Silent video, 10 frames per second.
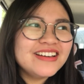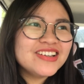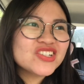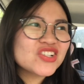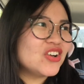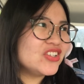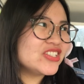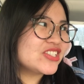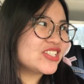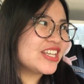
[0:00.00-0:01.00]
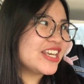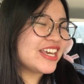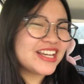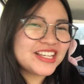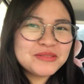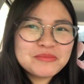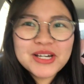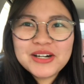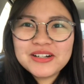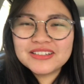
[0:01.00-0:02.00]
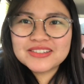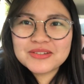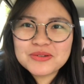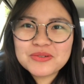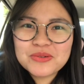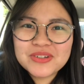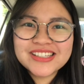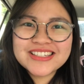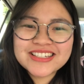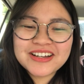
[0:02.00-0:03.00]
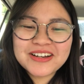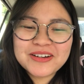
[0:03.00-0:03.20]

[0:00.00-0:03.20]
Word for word: Schloss Eggenberg. So it's a